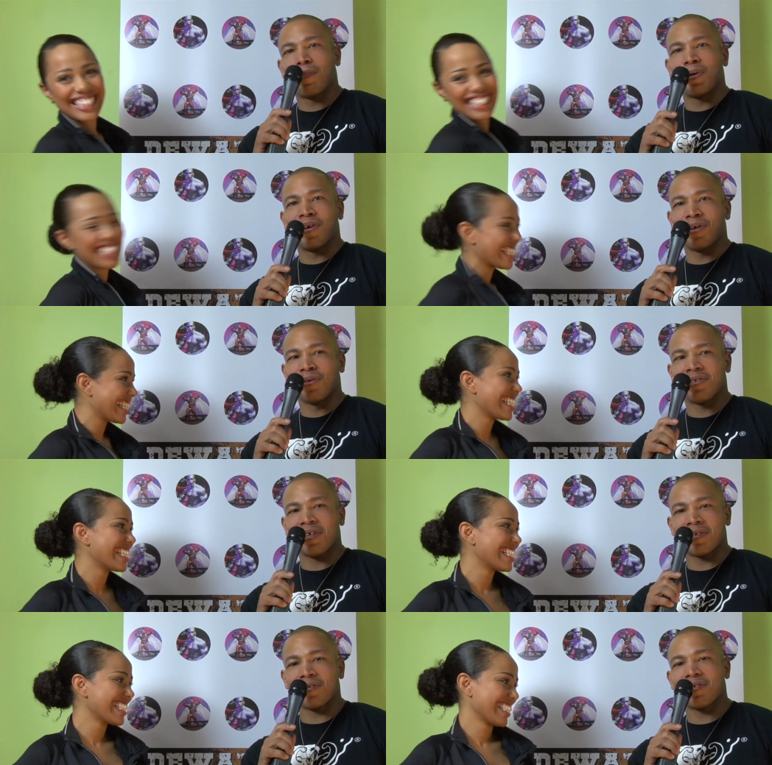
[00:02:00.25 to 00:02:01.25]
Speaker 1: appearing on the
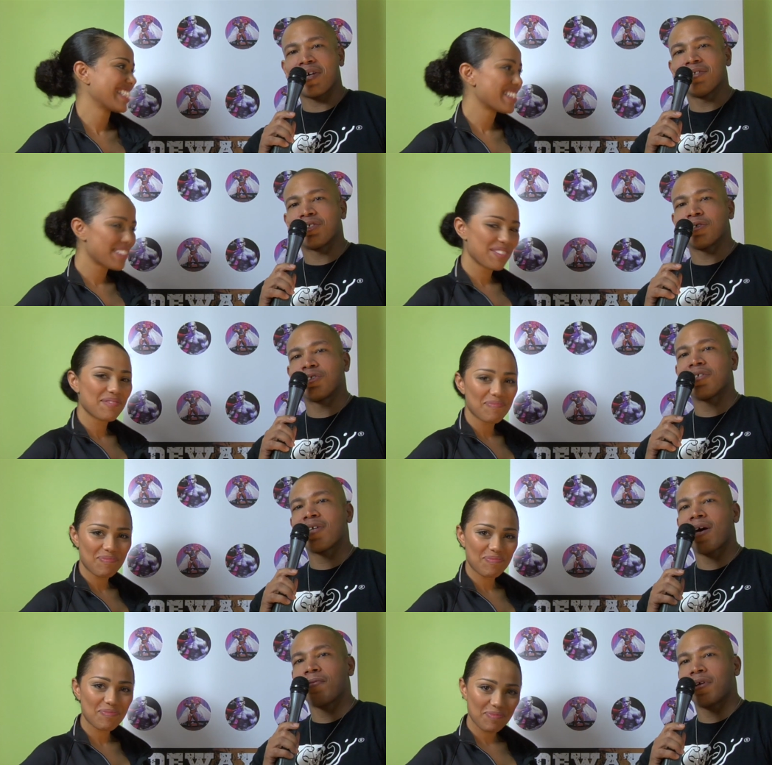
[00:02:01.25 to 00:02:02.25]
Texas Titan Show. She's
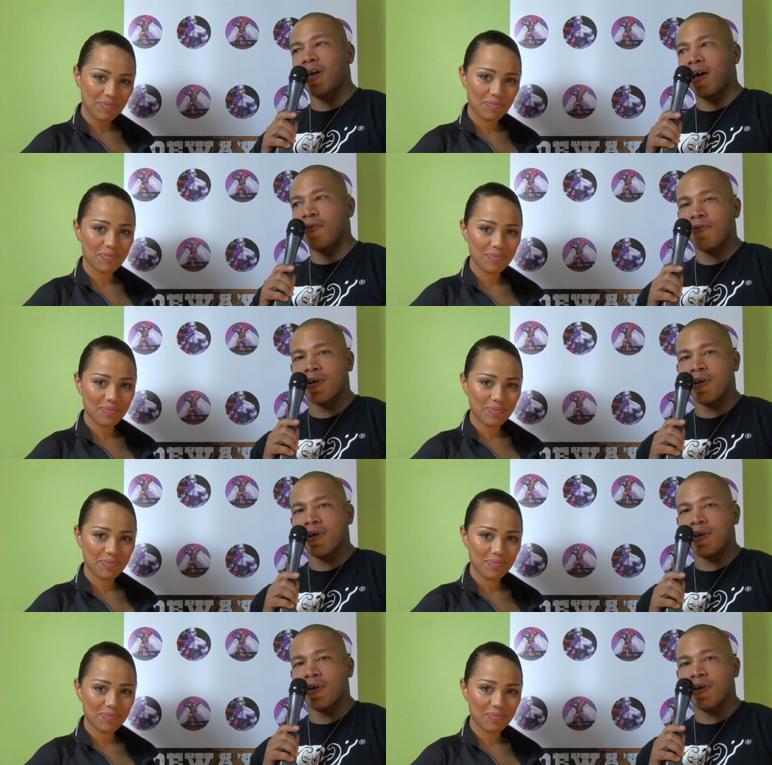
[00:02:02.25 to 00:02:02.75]
having a lot of